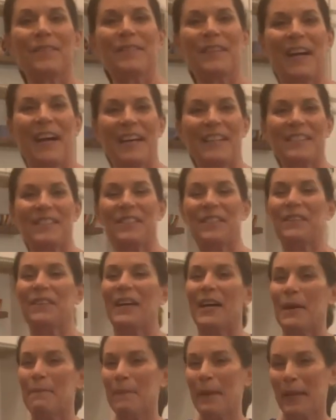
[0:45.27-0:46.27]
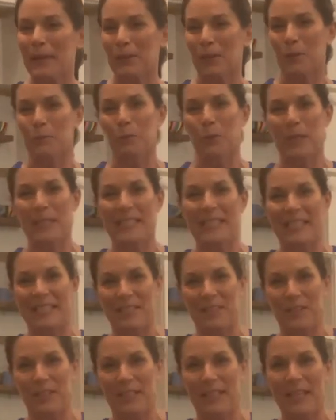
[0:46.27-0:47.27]
got to pay a little more
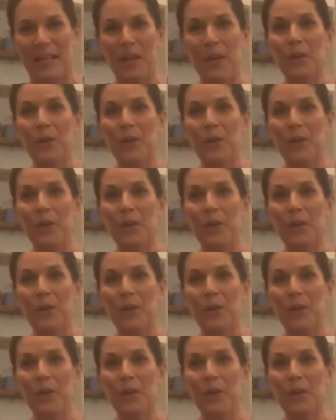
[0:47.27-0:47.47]
attention